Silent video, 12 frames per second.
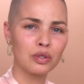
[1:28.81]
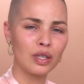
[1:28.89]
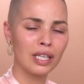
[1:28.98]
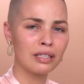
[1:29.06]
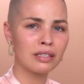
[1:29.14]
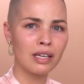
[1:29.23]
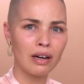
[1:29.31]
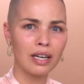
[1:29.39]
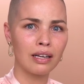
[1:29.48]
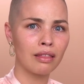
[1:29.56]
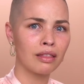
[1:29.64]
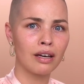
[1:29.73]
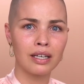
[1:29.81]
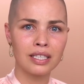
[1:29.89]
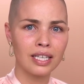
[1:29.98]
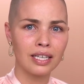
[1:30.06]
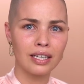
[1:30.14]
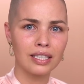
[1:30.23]
So they start at
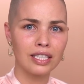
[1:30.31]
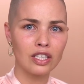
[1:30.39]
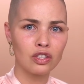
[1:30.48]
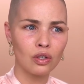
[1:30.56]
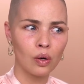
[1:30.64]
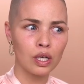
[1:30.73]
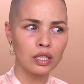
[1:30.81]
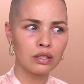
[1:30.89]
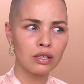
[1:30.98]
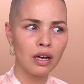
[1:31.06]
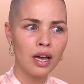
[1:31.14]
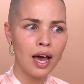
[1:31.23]
$39,